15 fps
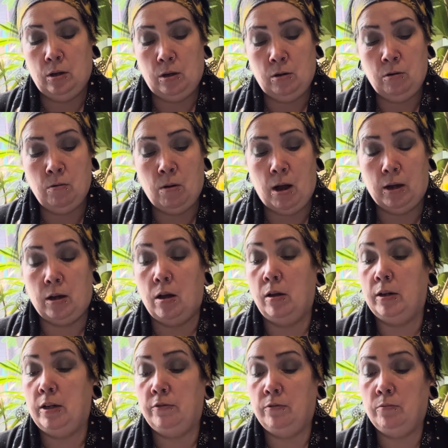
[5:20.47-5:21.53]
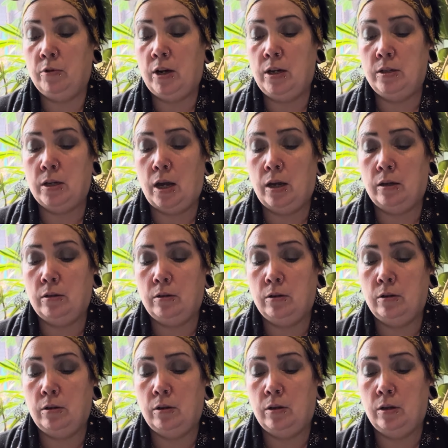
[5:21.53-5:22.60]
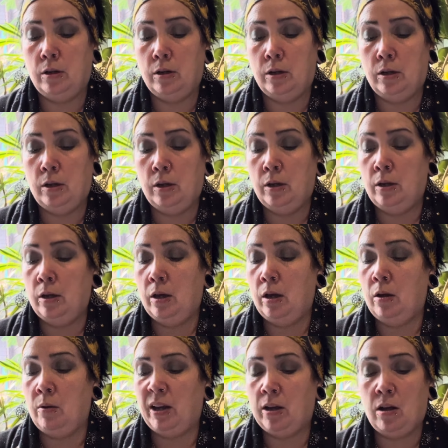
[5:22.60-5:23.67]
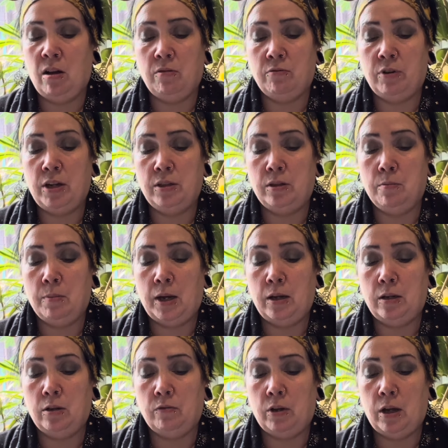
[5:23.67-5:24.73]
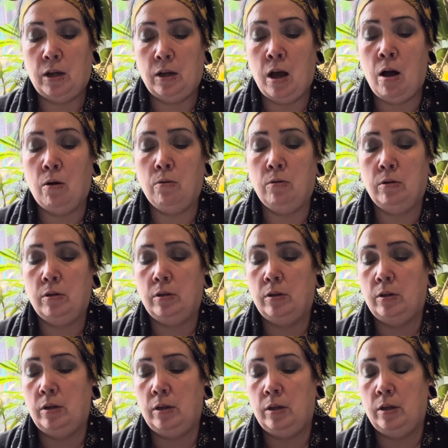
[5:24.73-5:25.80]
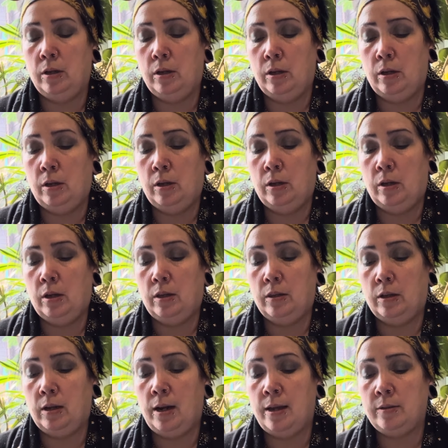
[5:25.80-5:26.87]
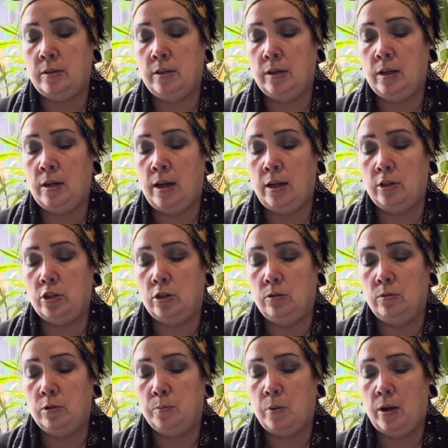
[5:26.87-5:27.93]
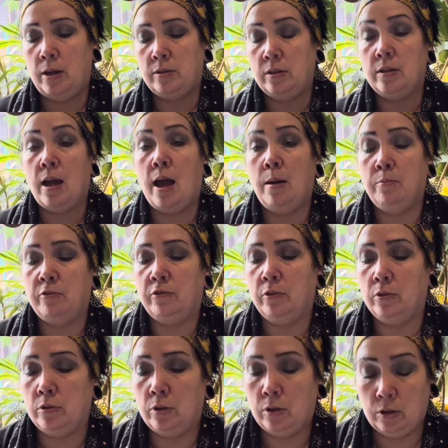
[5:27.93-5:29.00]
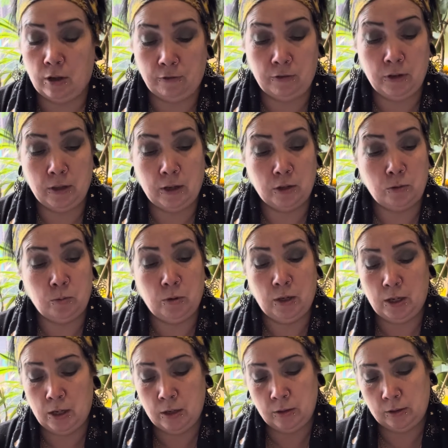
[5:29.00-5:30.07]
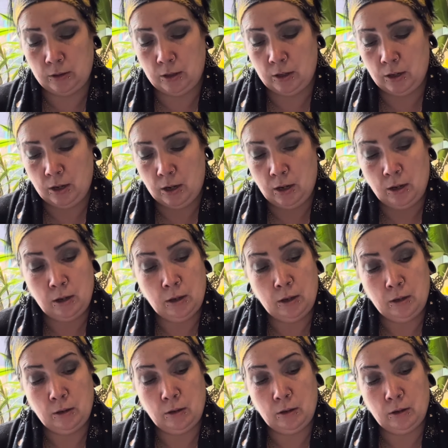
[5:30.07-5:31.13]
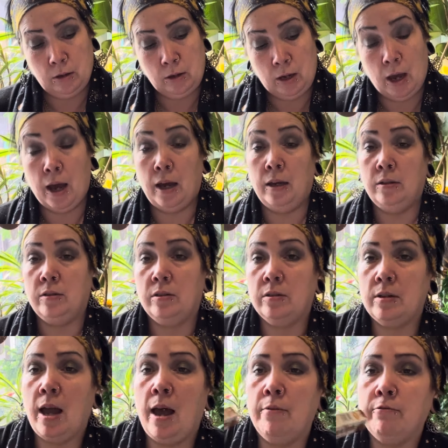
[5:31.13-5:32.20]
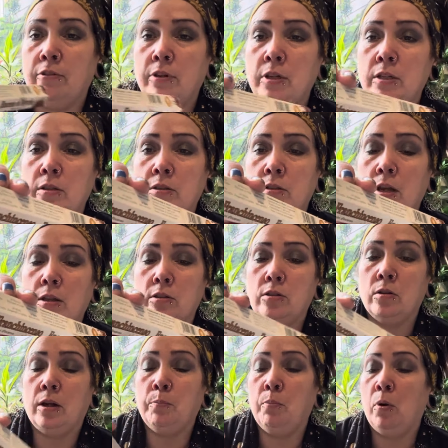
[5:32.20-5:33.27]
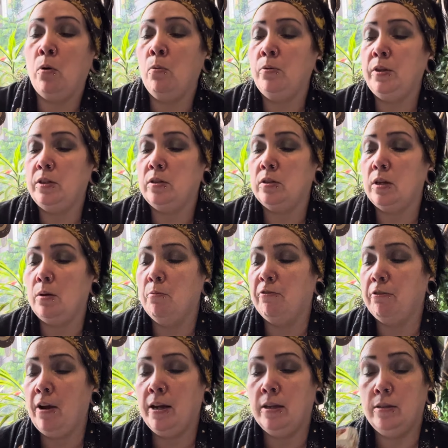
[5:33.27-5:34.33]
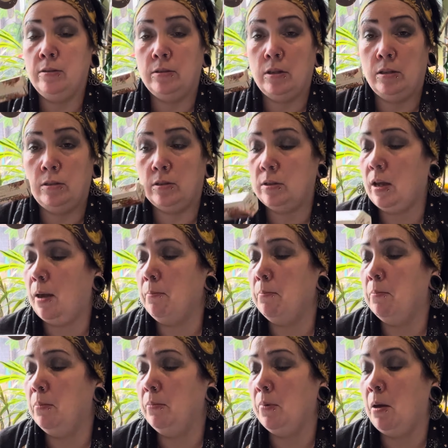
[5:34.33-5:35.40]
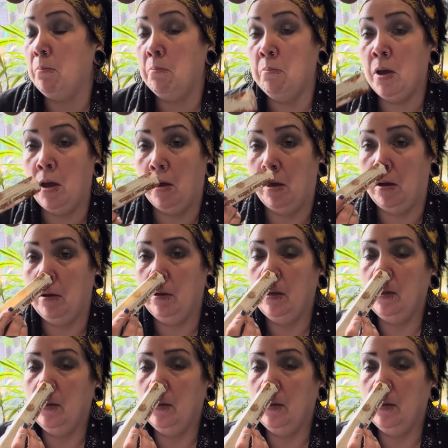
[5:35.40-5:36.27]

I can't even read it. Oh, I can't read the make of it. Oh, the Classic Collections by Stamford. I think that's what it is. Yeah, it's Stamford incense. So I bought this frankincense and myrrh